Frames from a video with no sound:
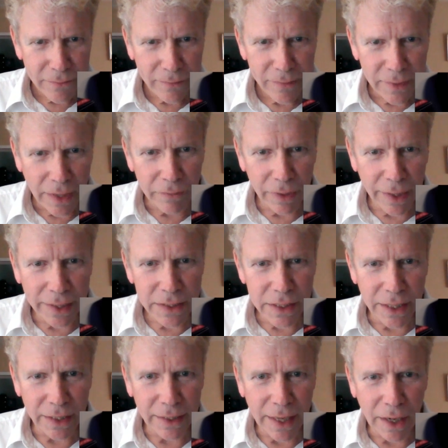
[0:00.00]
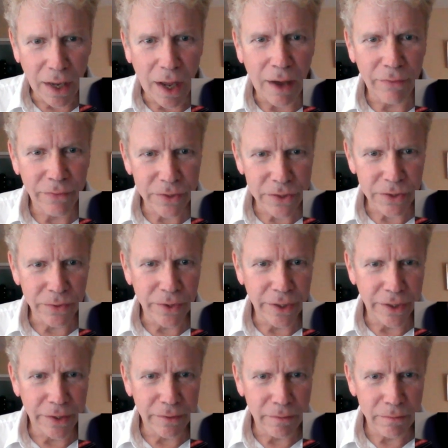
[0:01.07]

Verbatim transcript: David likes to get that off the screen.